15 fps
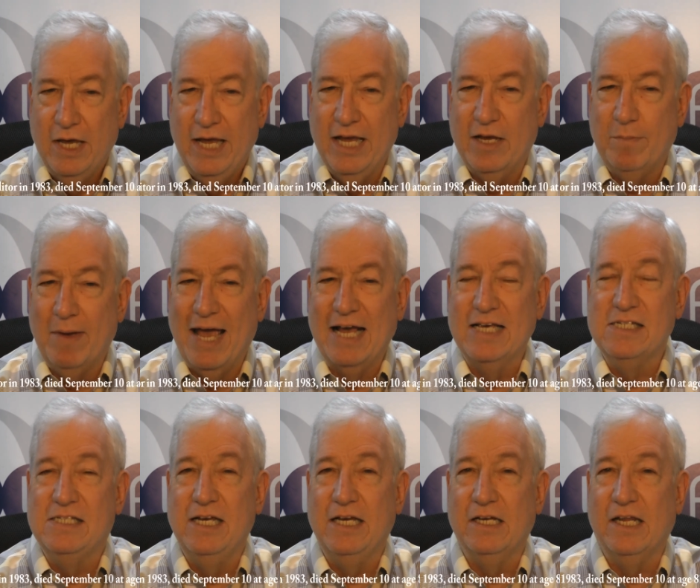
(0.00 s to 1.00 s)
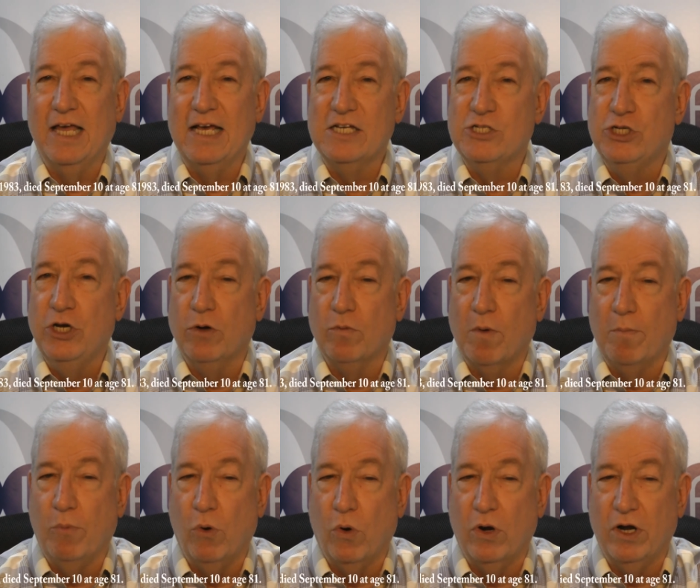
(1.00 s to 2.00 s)
Inc magazine last year
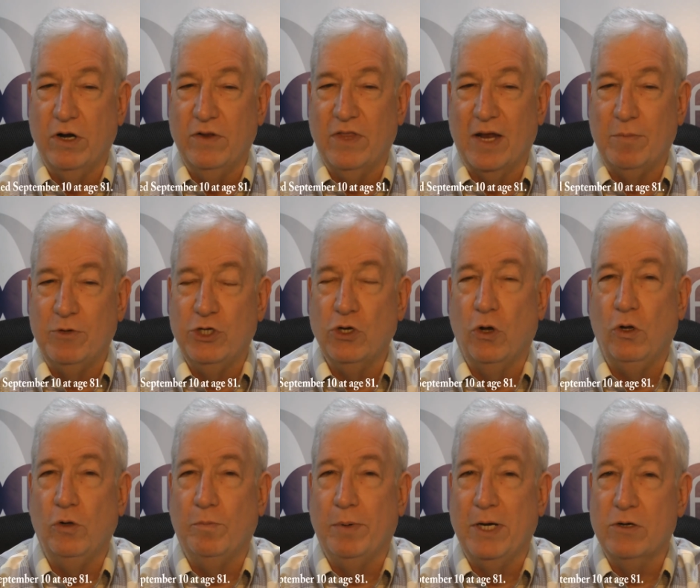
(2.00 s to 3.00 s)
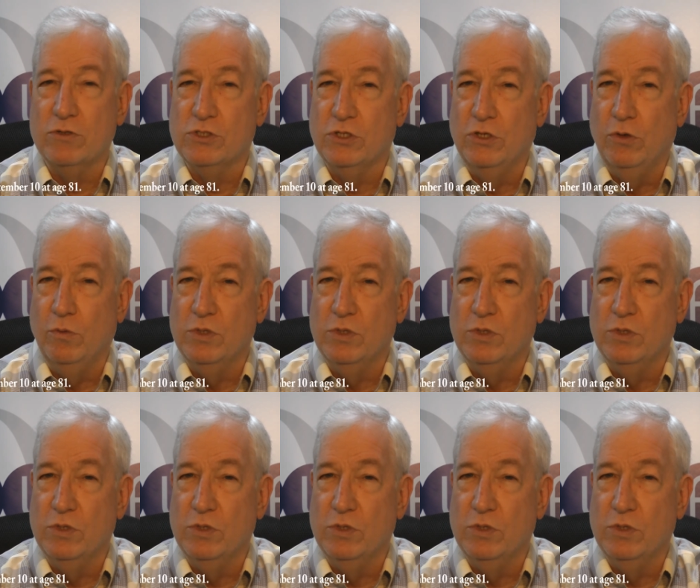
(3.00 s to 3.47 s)
reported that Joel Pearson,